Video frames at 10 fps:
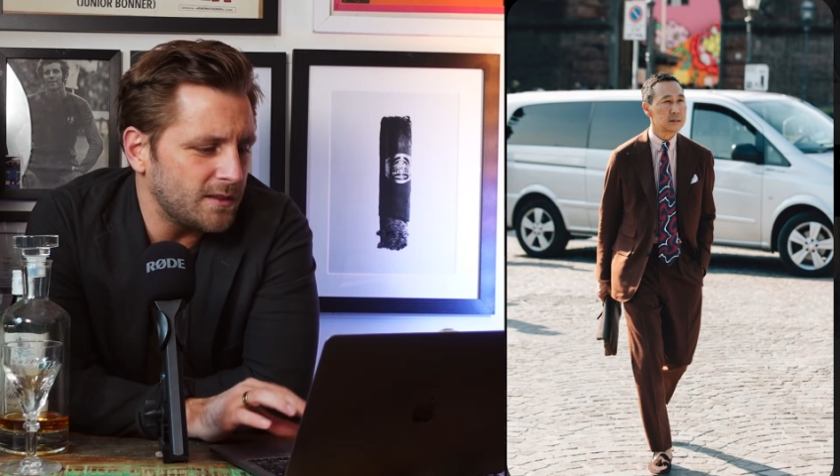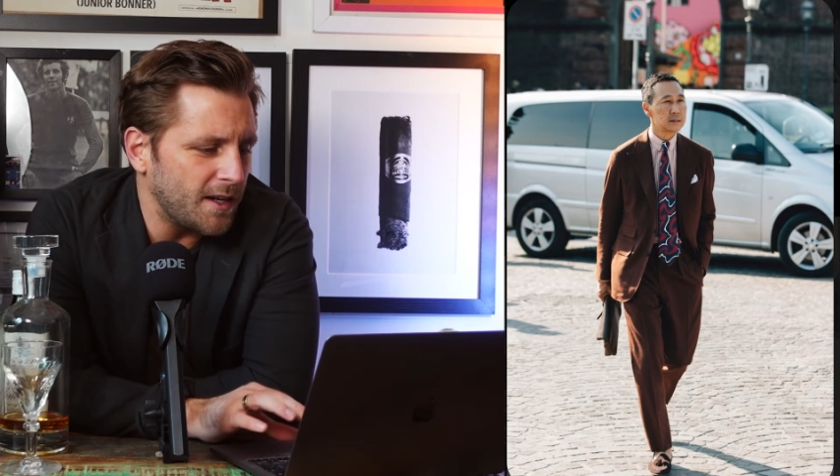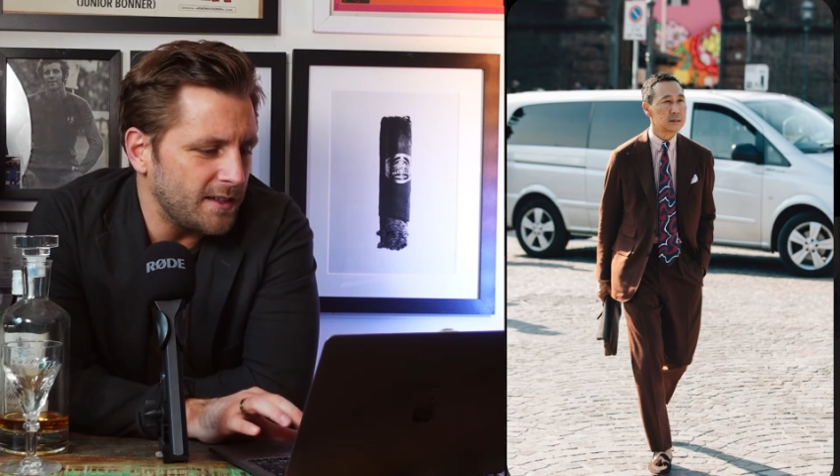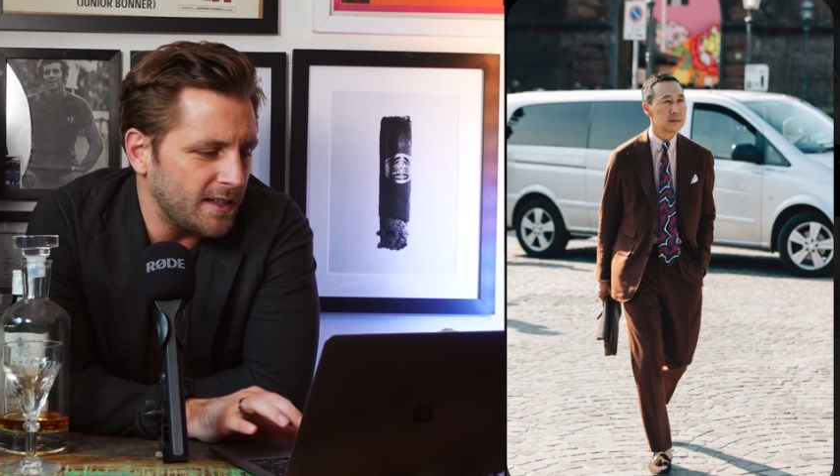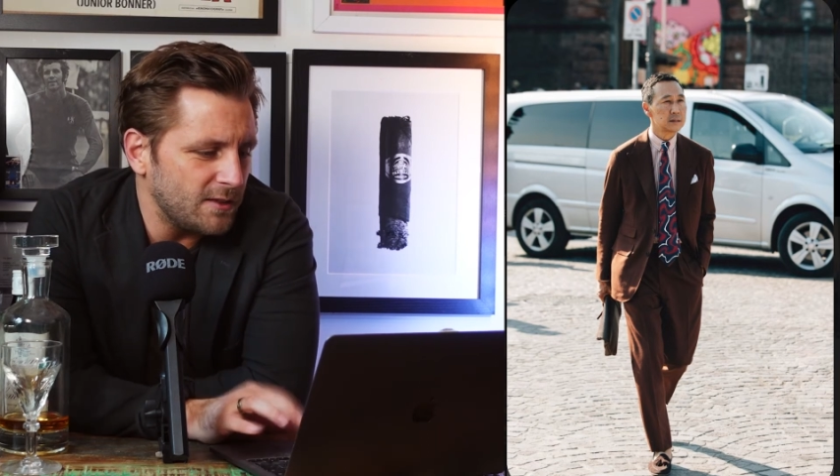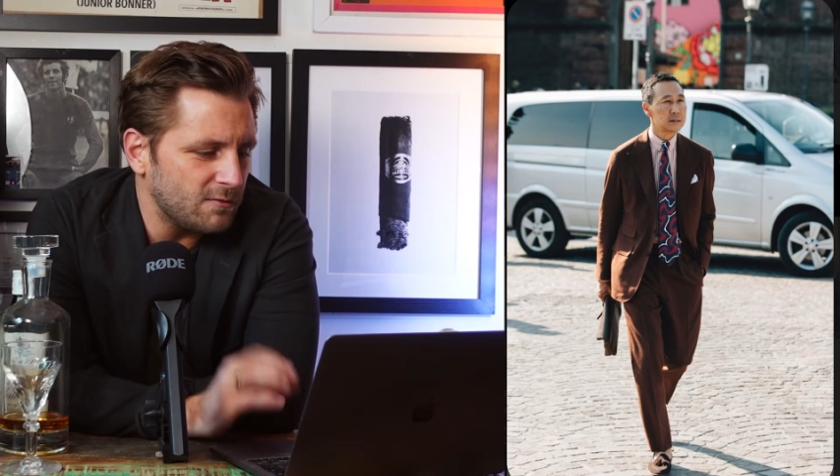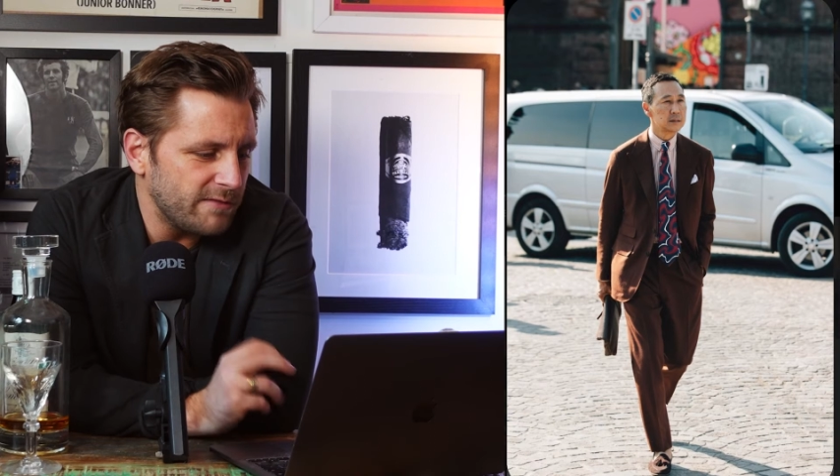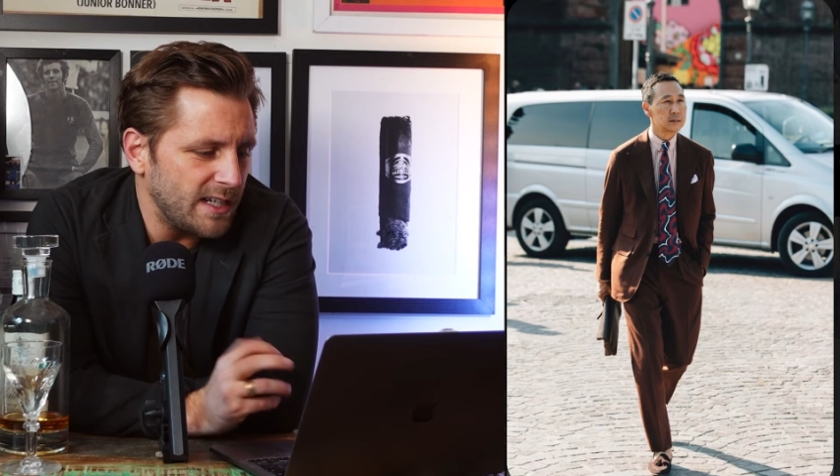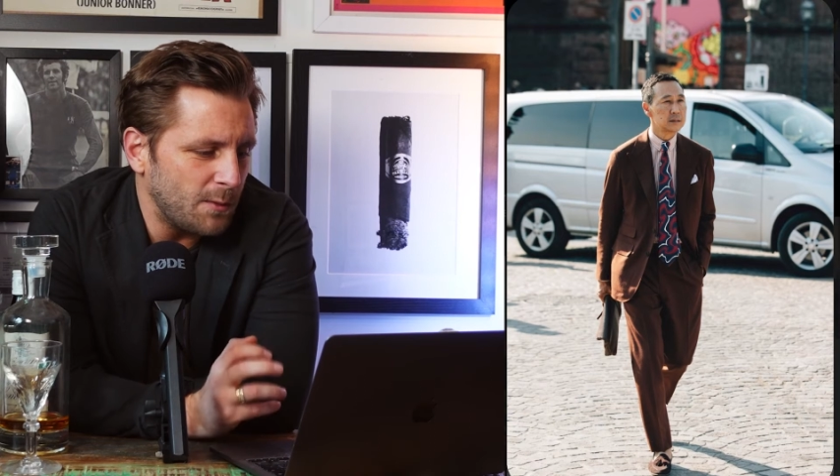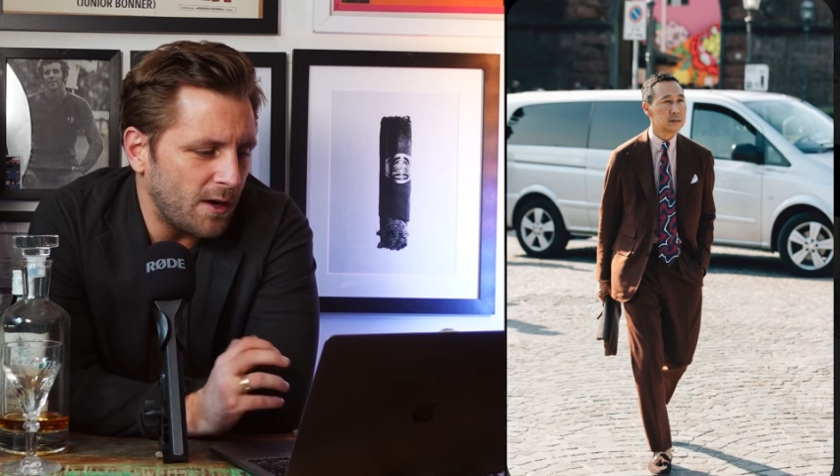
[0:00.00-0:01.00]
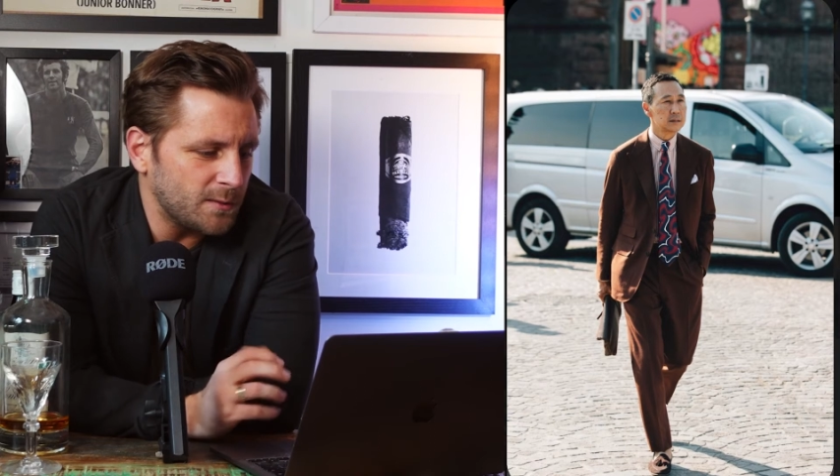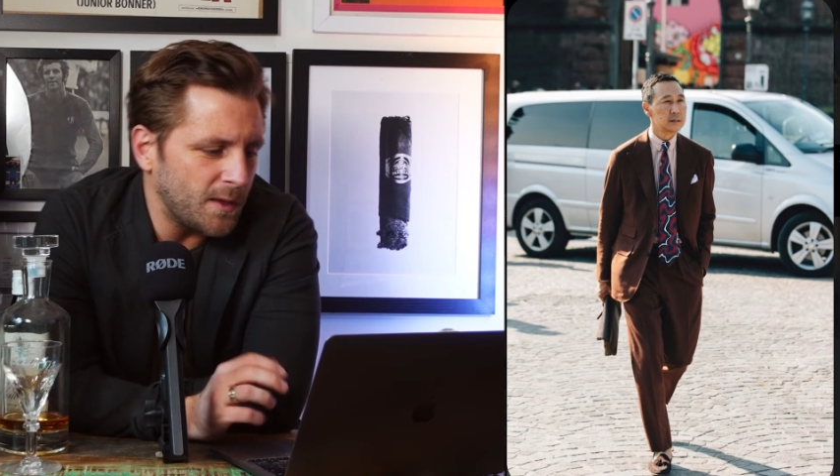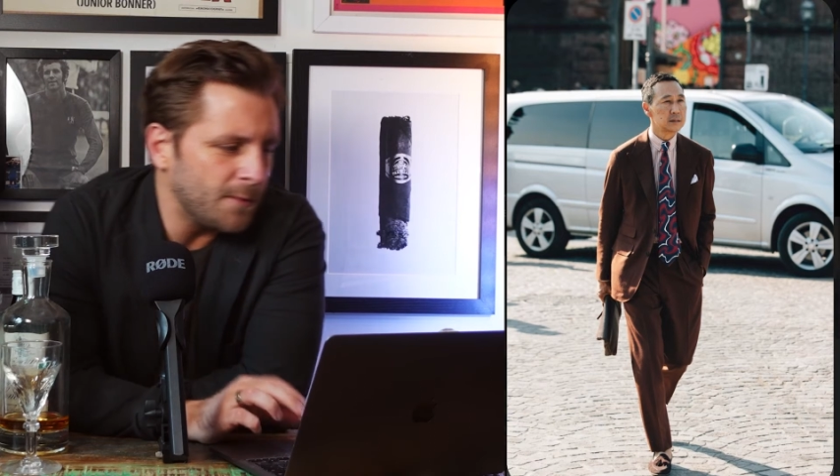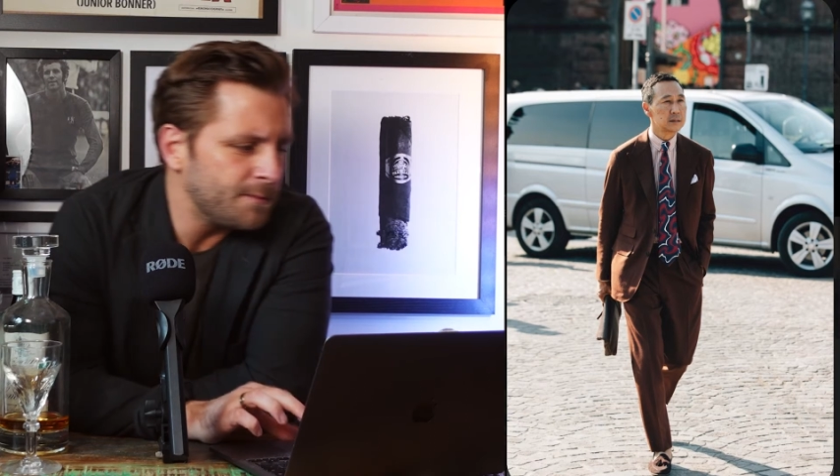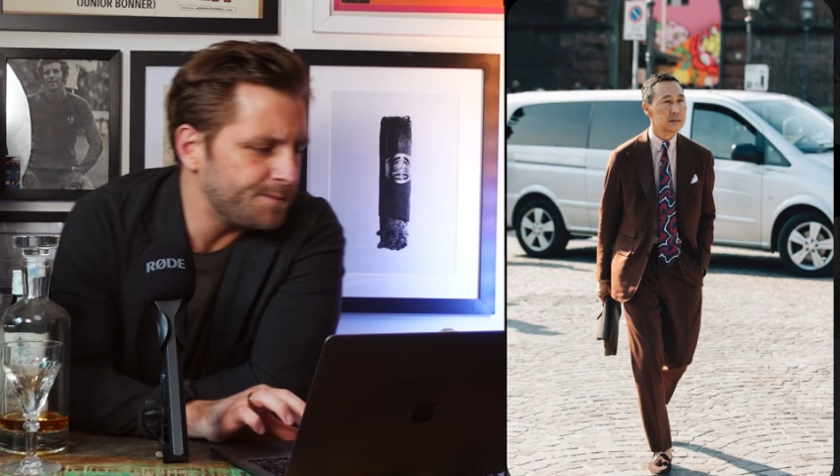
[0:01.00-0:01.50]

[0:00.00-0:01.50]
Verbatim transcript: So it just really works well.